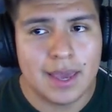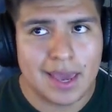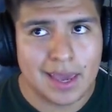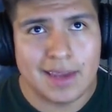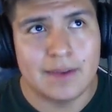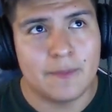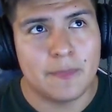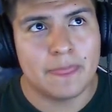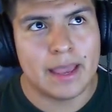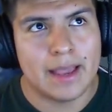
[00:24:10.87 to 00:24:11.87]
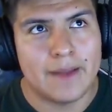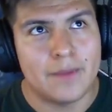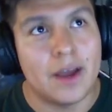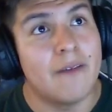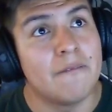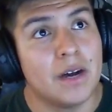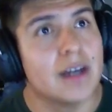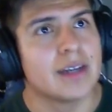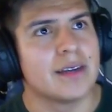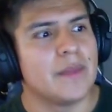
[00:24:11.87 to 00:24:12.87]
And
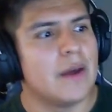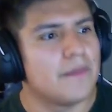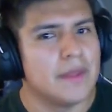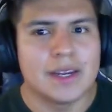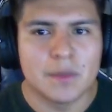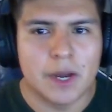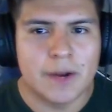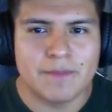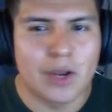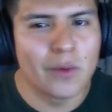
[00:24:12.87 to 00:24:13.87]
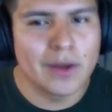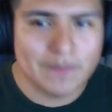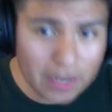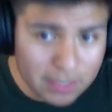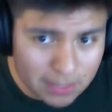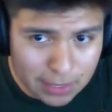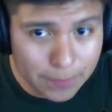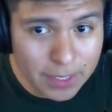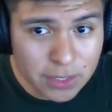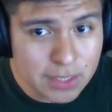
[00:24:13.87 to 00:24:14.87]
fuck, now I'm thinking about it. You know what? I'll just take the
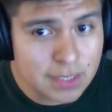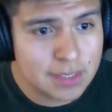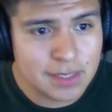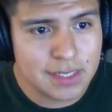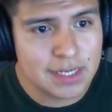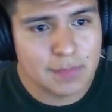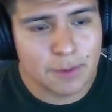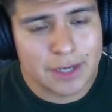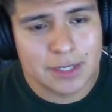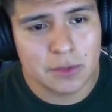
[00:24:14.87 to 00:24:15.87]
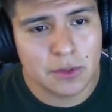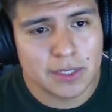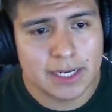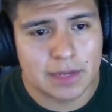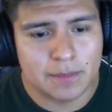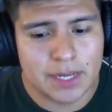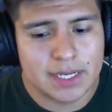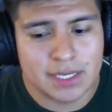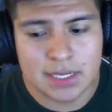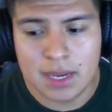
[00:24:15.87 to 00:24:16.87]
Padres just because Padres will go second
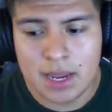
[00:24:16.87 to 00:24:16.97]
place.